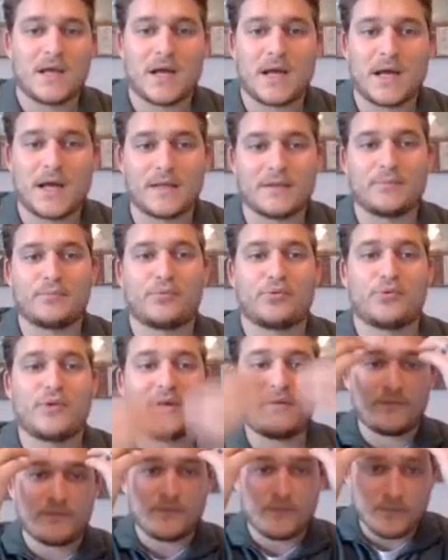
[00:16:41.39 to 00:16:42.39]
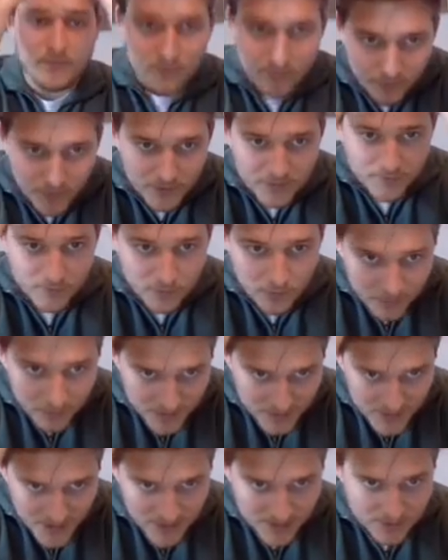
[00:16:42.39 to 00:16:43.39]
The prefrontal
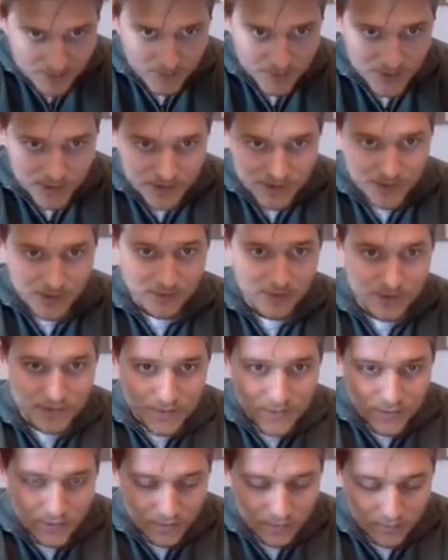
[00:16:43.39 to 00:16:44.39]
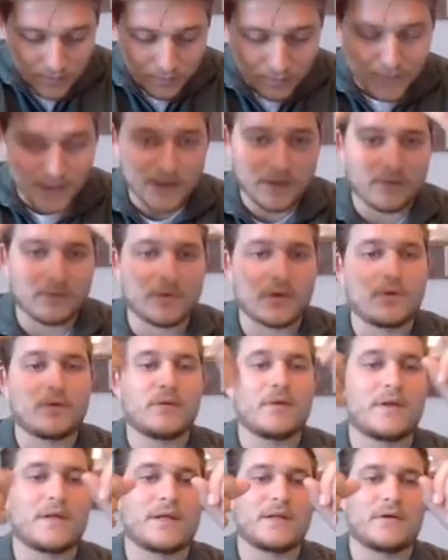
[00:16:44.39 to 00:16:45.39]
cortex, which is going to play a
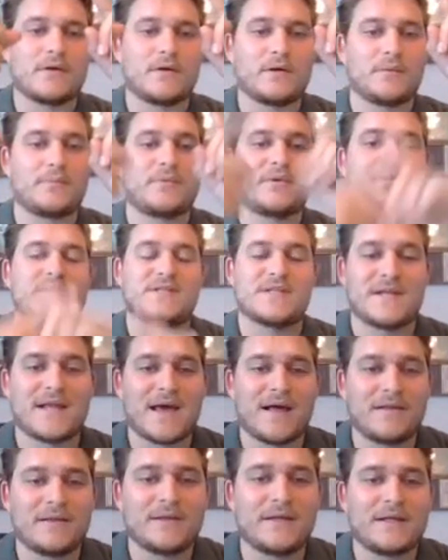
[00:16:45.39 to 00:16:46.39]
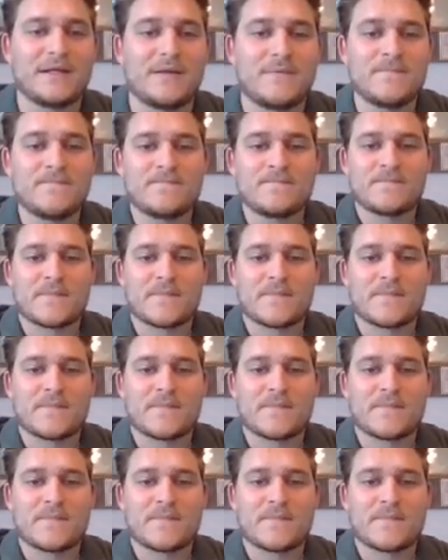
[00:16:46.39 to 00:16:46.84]
role in our personality,